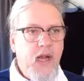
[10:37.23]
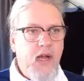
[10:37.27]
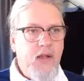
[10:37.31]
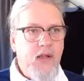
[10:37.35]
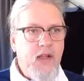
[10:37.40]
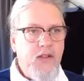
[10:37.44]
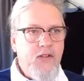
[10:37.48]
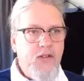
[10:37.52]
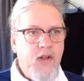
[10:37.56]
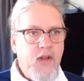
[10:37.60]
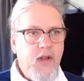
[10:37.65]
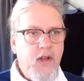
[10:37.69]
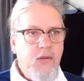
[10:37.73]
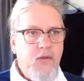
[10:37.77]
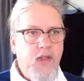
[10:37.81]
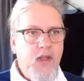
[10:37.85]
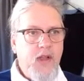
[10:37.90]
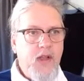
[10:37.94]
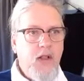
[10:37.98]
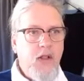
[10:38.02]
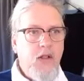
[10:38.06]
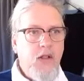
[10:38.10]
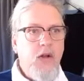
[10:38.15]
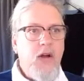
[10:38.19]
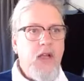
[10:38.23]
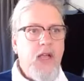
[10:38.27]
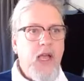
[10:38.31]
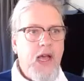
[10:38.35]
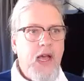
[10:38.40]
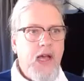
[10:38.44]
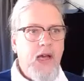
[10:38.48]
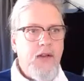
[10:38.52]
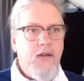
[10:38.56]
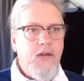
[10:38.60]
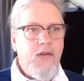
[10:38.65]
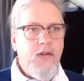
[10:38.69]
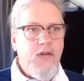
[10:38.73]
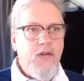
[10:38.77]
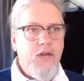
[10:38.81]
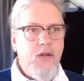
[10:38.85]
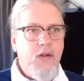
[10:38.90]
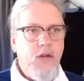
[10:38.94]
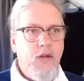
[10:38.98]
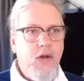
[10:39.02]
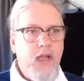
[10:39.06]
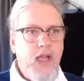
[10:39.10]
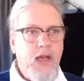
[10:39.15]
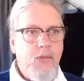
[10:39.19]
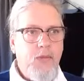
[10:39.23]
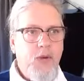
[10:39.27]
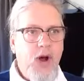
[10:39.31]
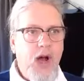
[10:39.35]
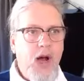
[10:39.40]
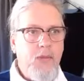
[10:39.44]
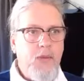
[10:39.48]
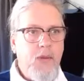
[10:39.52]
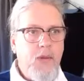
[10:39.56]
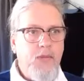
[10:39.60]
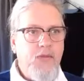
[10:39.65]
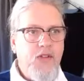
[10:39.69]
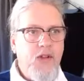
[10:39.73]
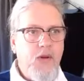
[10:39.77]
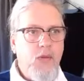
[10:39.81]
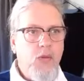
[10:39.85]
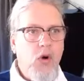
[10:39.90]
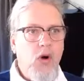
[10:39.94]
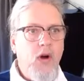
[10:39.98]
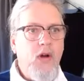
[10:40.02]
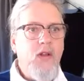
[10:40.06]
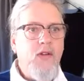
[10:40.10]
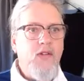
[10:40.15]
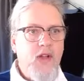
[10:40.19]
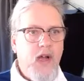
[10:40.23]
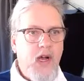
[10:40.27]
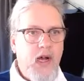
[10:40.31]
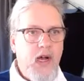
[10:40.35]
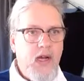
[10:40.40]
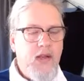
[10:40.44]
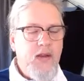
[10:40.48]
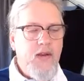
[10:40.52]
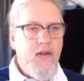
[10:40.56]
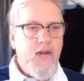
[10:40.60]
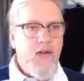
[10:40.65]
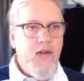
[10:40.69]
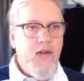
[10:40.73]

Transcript: And that's a good thing to look at problems that weren't assigned.